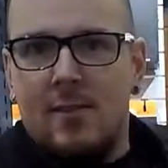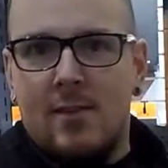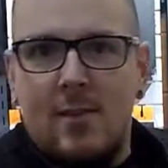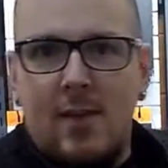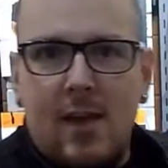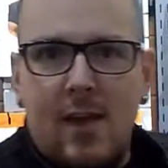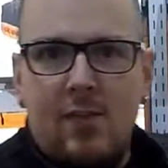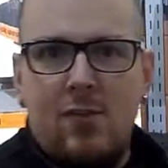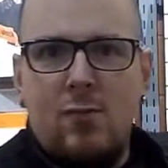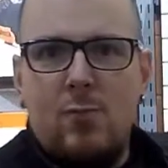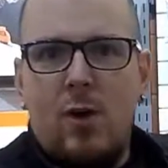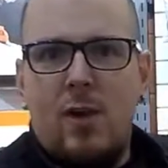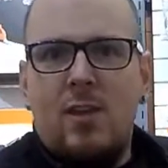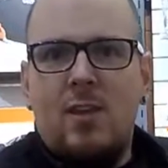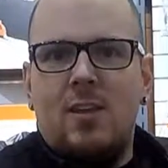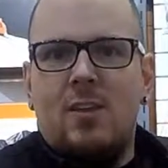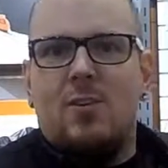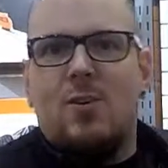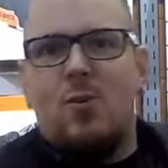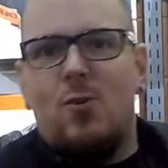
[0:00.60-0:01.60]
Hey
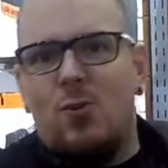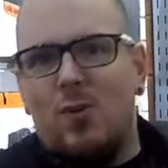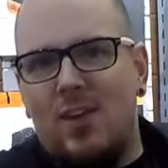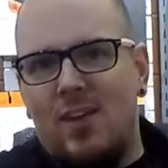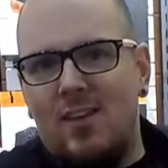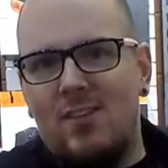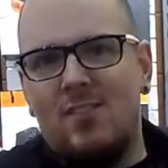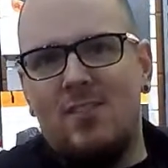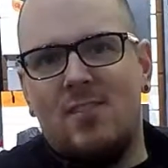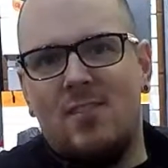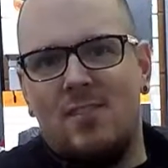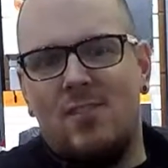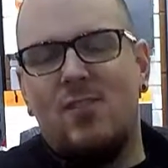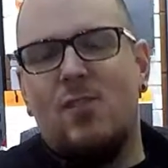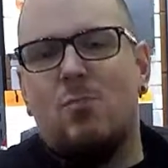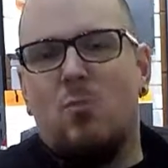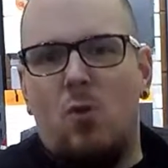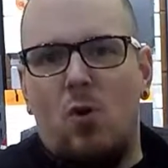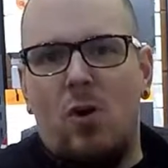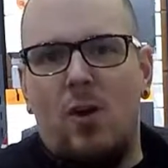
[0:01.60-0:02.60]
everybody, you know who it is? It's
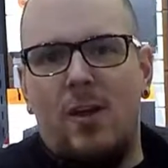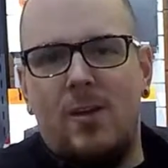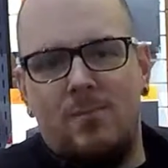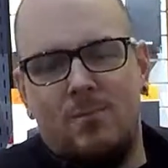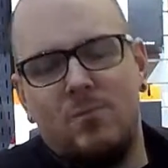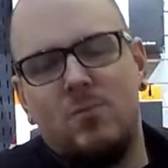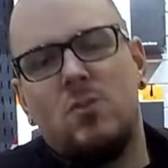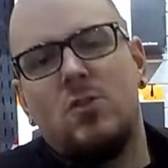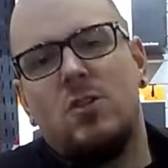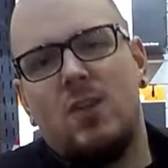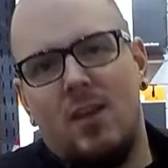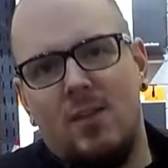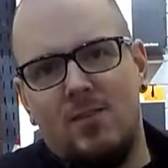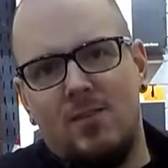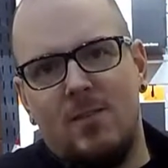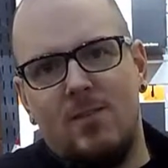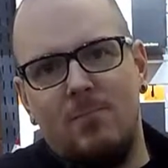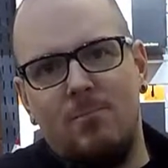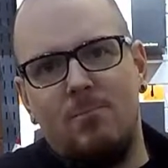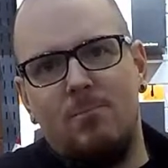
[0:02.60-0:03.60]
your boy,
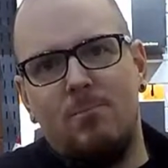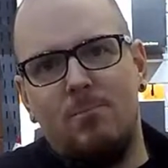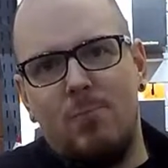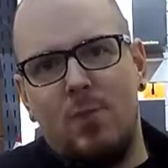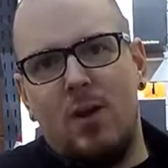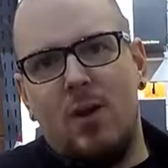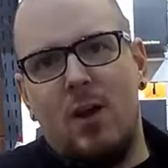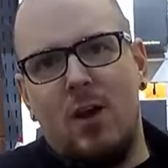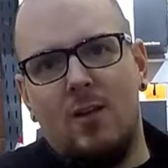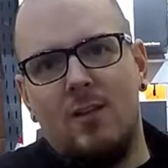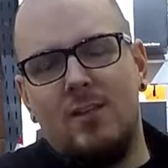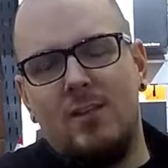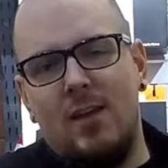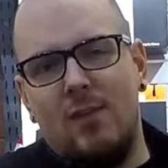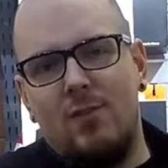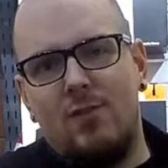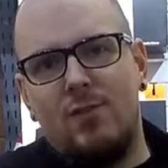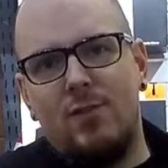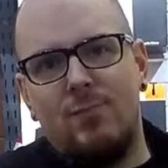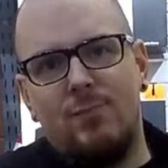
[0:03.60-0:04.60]
Jason, Barrie Harley
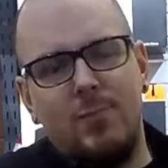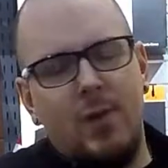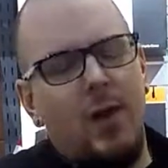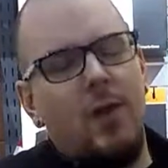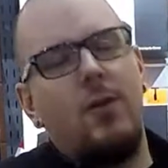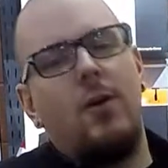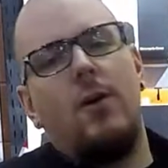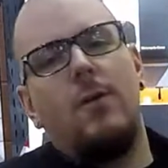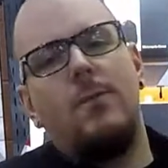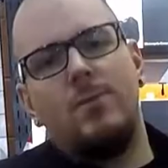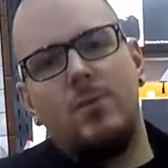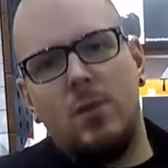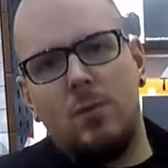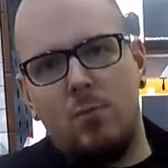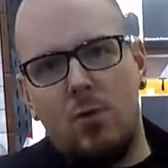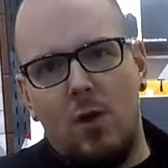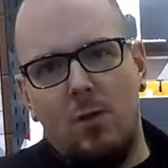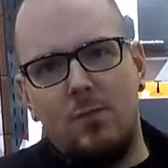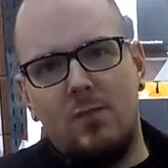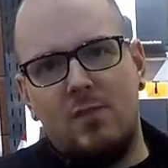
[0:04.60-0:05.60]
Davidson. I know, you're
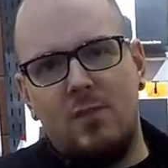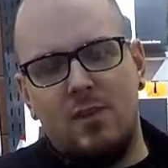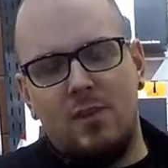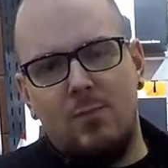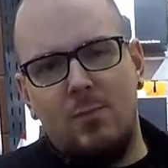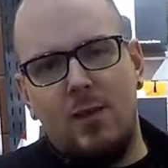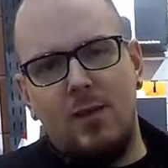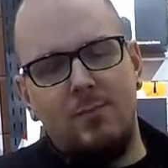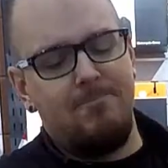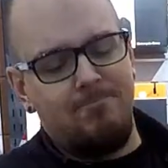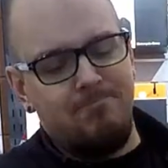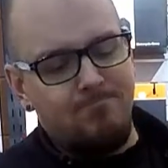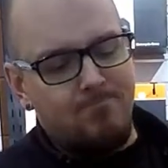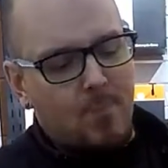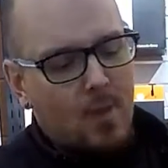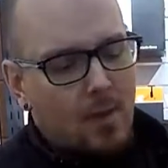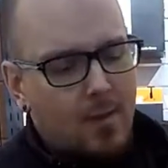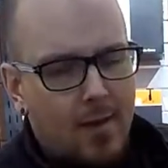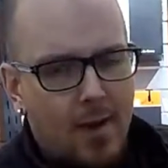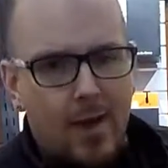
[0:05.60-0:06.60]
probably sick of me.
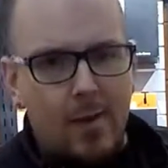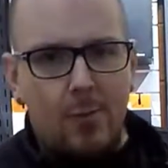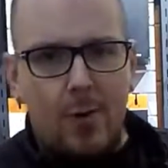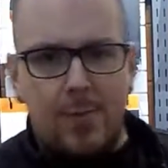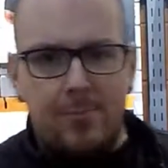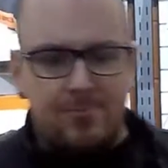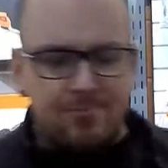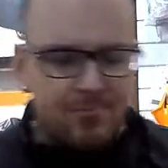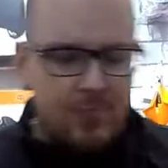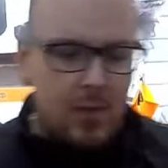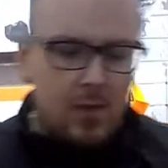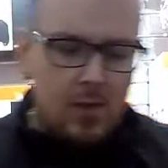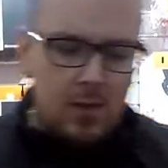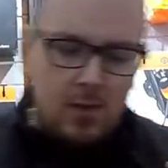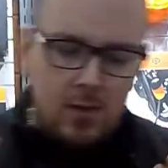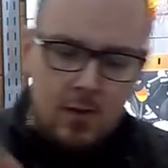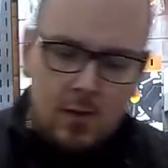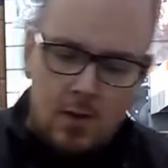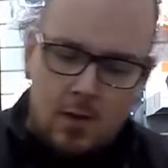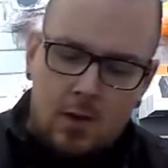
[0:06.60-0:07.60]
Anyway,
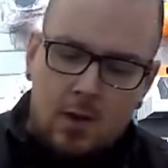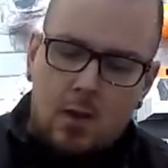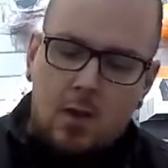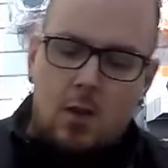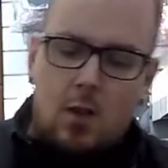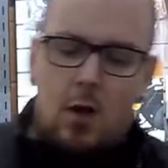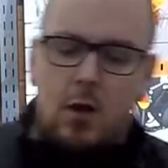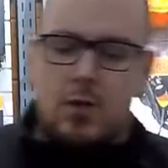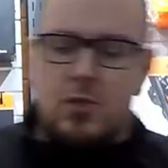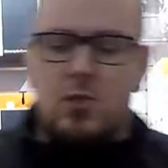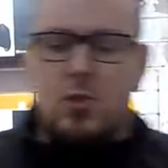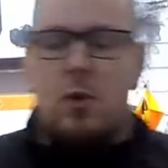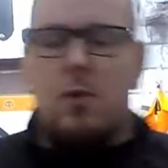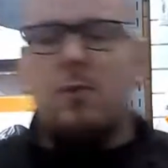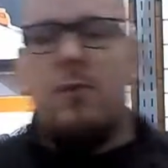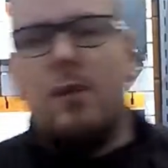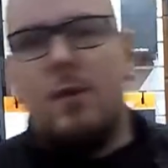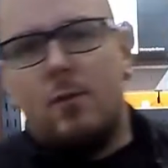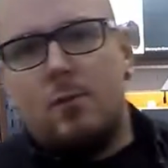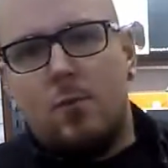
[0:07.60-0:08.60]
long and short
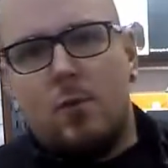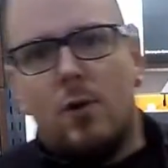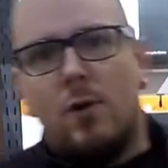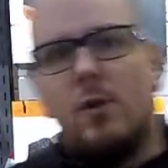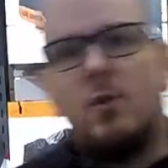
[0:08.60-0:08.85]
of it, we're gonna